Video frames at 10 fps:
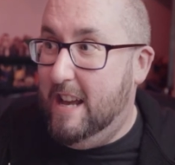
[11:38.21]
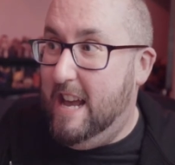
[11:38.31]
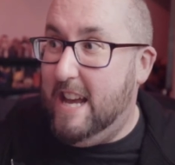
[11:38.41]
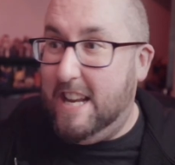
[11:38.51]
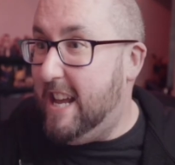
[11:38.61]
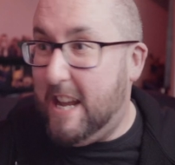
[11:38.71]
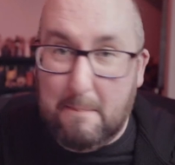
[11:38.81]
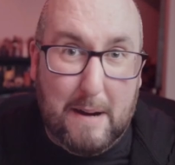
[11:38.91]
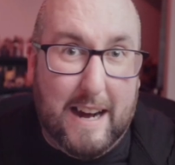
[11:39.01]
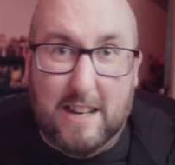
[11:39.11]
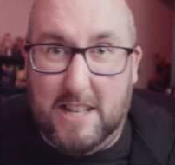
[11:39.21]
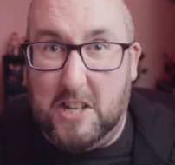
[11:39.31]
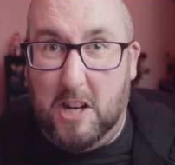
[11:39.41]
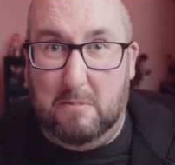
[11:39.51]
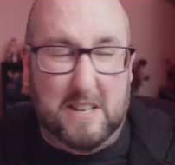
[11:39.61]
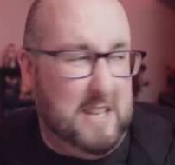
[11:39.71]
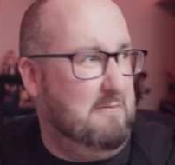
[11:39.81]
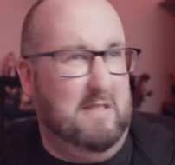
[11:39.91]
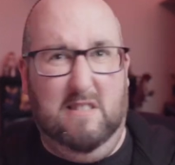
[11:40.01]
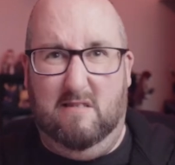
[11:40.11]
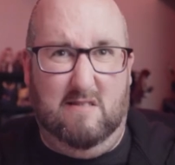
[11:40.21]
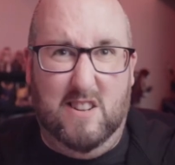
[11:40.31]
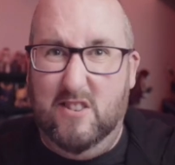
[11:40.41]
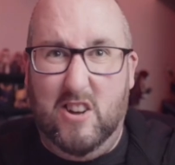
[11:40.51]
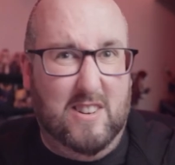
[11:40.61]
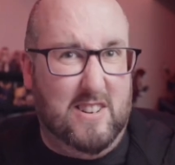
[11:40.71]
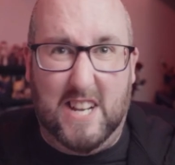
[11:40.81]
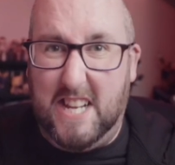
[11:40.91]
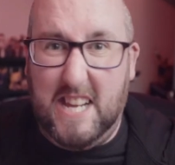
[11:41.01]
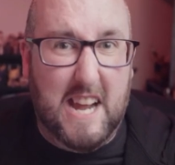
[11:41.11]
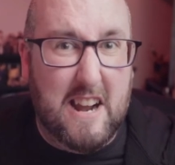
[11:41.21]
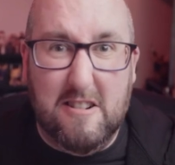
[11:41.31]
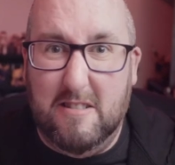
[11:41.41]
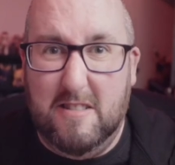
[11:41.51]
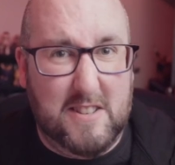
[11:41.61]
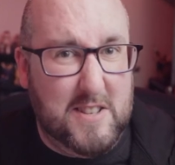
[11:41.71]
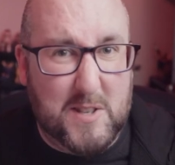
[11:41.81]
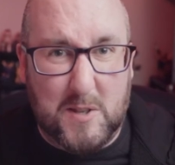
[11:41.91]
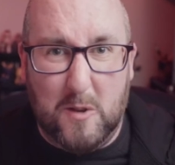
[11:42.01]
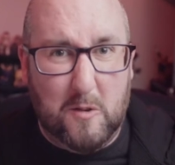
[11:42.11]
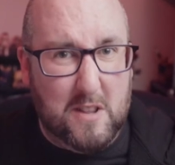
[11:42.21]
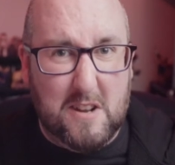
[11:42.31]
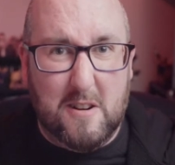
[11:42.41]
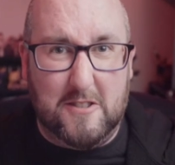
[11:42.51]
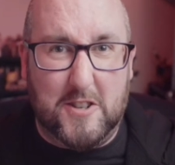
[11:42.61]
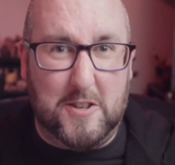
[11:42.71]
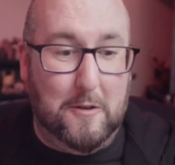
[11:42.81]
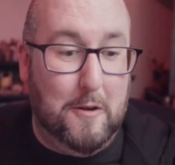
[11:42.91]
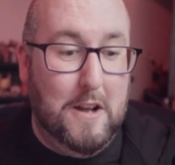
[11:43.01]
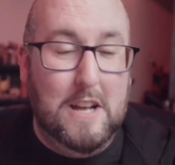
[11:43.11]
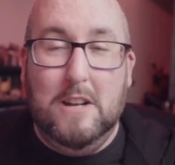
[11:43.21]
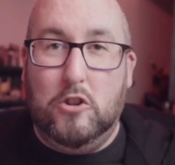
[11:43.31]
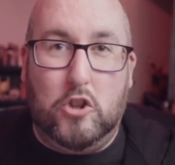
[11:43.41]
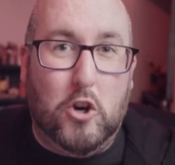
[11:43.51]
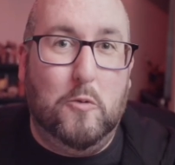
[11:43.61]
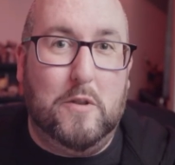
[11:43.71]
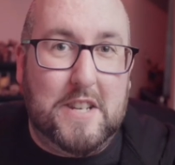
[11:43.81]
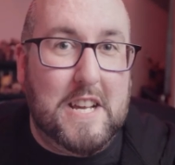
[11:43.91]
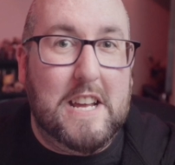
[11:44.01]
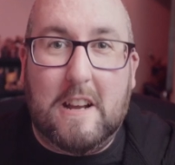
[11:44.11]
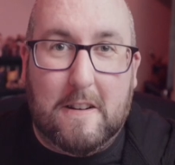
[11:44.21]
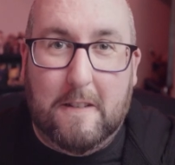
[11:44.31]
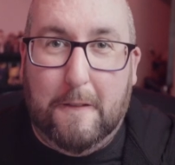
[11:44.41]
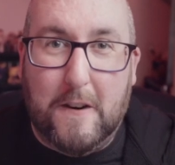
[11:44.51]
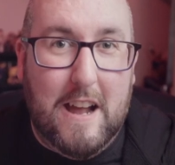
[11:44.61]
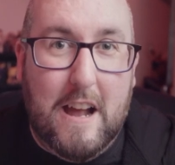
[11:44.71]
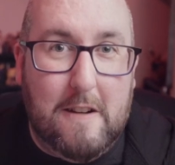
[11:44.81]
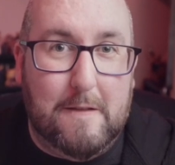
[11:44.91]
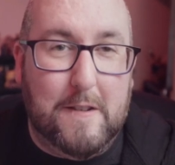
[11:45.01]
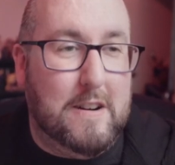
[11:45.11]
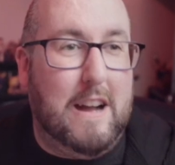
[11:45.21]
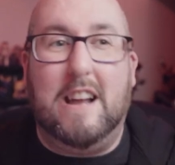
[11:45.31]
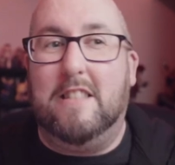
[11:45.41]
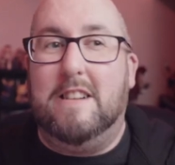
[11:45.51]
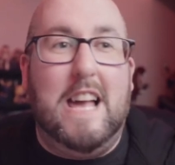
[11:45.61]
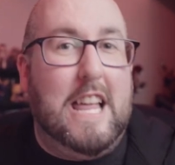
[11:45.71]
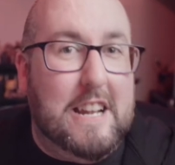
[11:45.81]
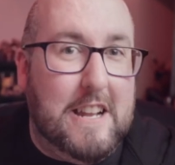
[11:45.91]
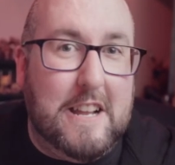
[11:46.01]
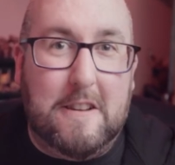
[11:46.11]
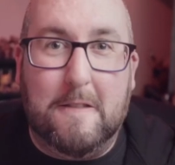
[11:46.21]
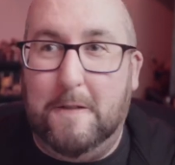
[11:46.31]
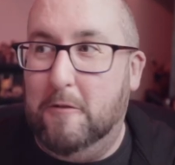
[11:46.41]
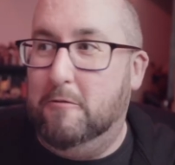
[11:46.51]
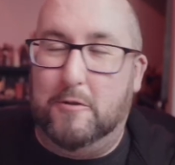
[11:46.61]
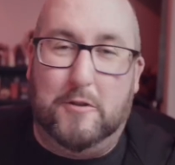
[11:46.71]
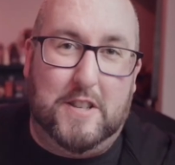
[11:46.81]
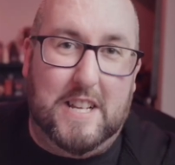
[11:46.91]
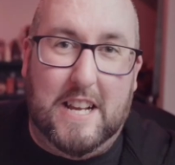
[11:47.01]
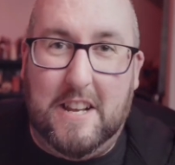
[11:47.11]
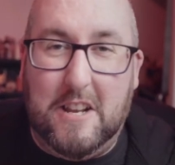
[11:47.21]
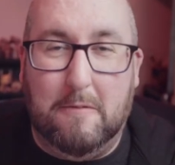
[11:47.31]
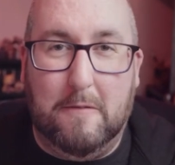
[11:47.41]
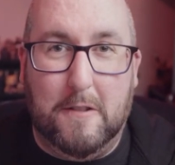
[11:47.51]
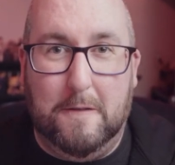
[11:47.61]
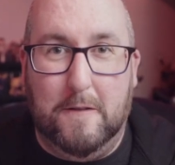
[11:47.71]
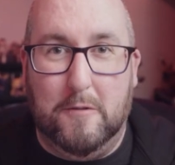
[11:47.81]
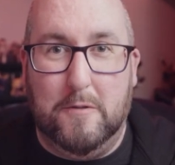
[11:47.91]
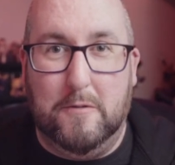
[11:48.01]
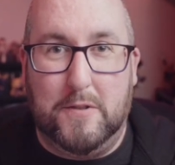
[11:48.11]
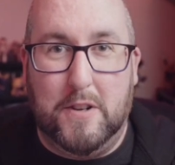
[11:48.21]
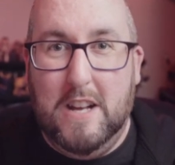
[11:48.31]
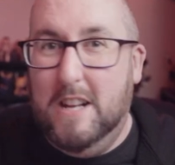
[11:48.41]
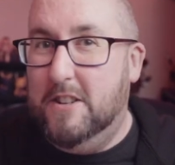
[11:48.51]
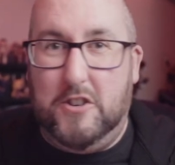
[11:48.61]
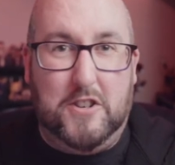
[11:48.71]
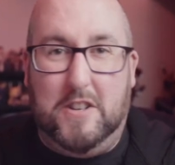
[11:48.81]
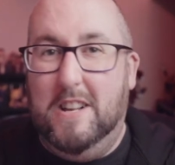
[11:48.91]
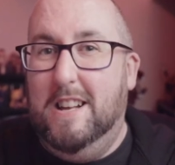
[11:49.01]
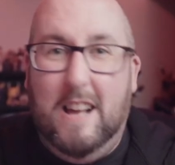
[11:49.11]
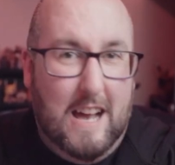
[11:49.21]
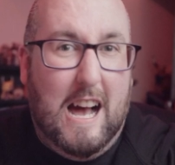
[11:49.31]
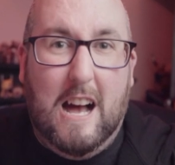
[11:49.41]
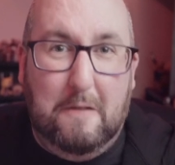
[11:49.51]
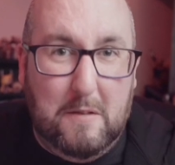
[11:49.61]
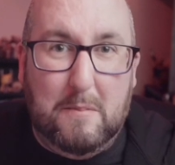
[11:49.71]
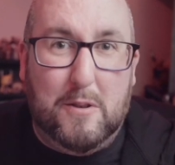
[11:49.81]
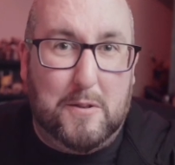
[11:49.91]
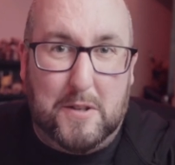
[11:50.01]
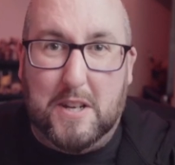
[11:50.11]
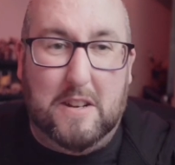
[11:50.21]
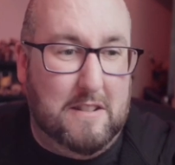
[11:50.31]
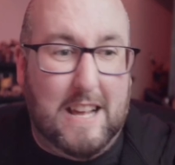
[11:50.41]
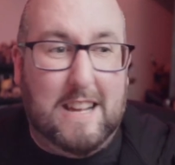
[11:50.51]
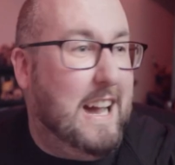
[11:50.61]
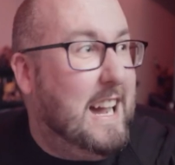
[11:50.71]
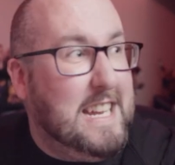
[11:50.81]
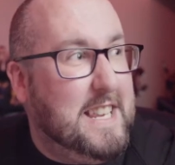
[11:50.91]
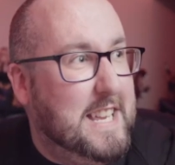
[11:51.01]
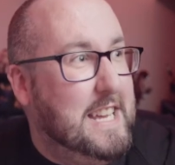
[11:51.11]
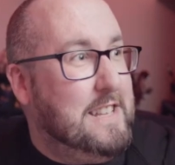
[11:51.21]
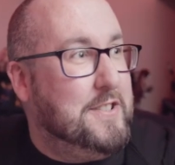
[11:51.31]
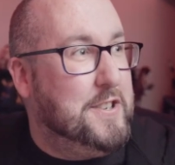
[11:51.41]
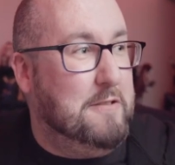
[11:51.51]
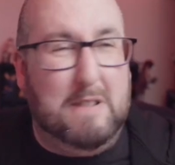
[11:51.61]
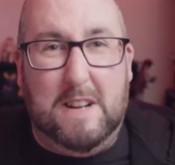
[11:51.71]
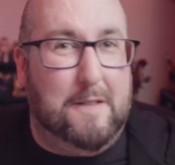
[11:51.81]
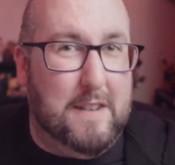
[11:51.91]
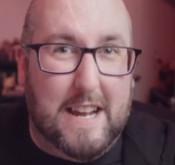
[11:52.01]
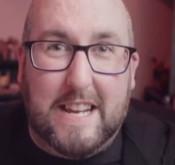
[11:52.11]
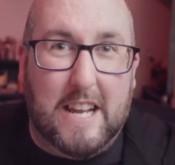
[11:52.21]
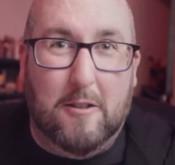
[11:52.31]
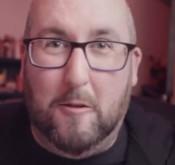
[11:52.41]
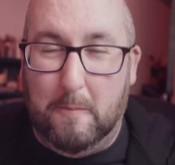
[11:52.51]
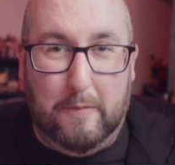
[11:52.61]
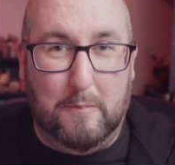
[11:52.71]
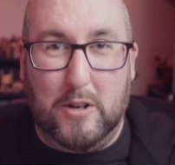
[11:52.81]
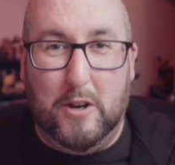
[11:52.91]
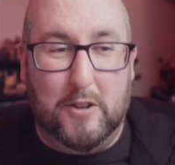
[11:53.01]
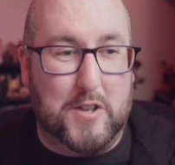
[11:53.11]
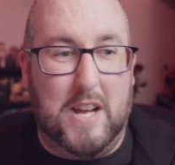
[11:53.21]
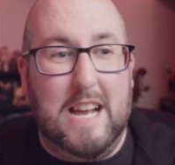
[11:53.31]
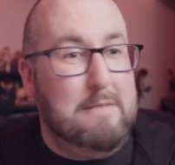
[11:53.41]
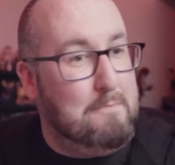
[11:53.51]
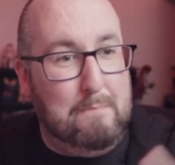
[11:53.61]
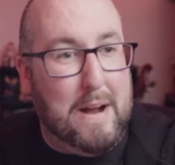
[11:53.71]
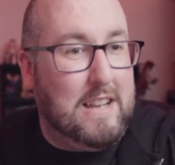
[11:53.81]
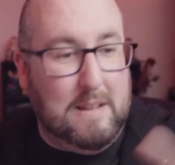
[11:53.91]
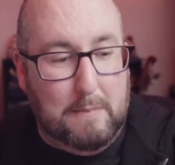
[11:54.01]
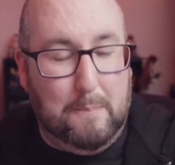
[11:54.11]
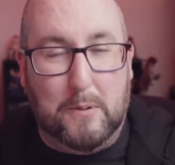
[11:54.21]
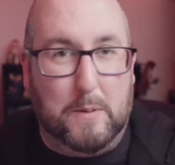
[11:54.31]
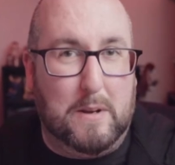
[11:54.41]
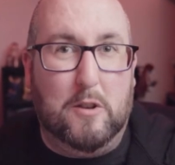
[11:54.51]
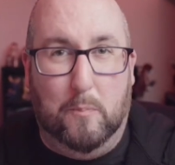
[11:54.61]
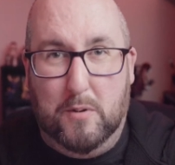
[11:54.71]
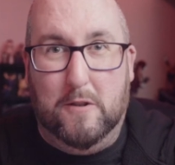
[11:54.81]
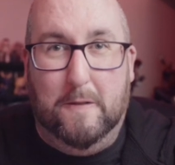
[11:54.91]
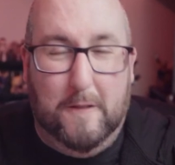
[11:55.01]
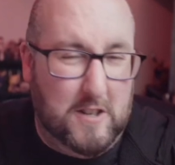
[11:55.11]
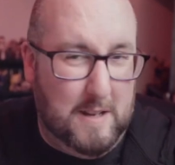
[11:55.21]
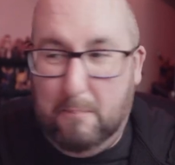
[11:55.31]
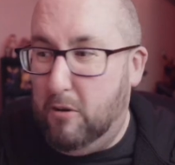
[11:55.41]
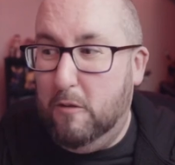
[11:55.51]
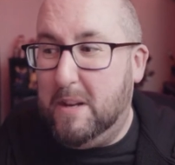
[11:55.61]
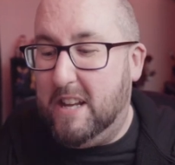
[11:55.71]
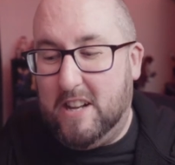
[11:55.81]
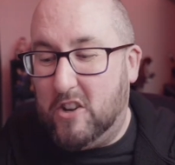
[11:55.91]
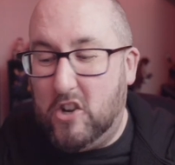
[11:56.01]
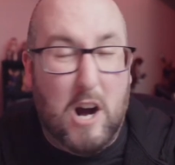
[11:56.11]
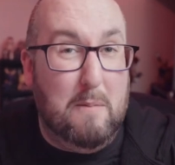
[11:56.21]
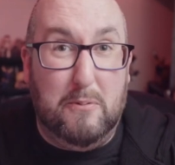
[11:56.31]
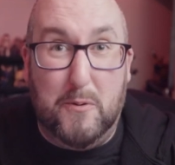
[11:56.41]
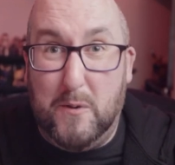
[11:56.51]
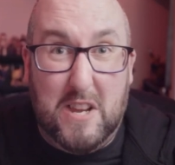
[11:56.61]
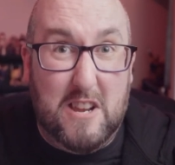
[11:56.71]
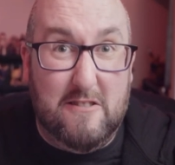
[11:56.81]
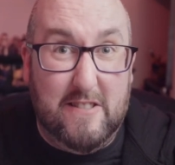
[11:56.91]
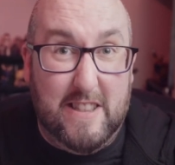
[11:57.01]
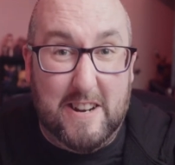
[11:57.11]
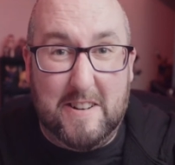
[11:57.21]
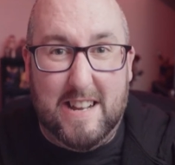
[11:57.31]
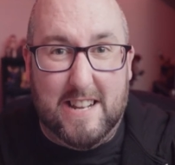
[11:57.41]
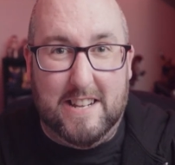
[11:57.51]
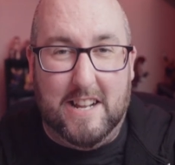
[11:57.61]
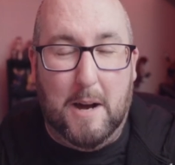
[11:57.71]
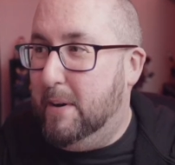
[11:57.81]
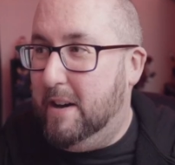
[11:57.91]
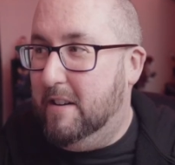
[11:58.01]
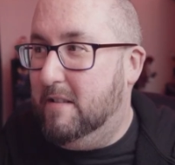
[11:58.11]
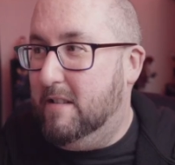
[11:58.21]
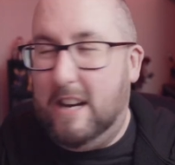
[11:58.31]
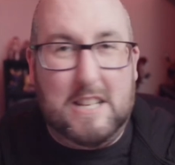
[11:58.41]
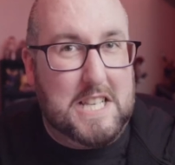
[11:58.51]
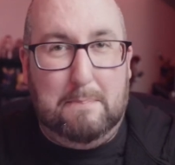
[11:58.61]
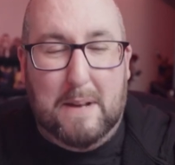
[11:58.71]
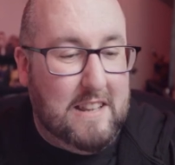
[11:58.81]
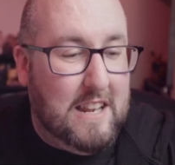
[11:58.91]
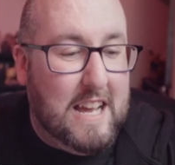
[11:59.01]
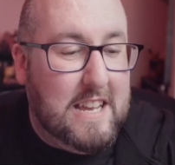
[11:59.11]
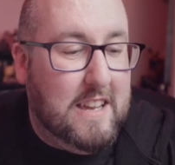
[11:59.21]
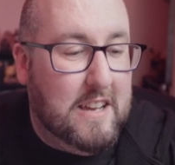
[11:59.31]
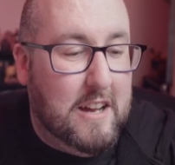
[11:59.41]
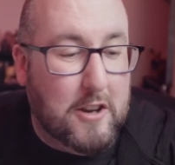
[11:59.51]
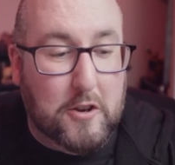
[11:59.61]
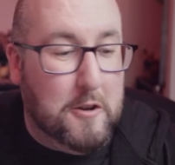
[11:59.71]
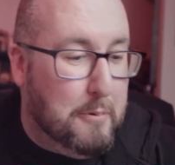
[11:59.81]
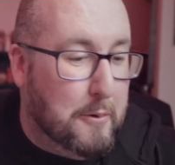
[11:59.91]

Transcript: Anything past a couple of days, well, they're, they're not gonna care. So they aren't. So don't take forever either editing your photos or sending over the photos. Just have them all done. Like I tend to, whenever I get home from a concert, I back them up onto my computer first. I'll probably get a couple here and there edited up, but I'll spend like a good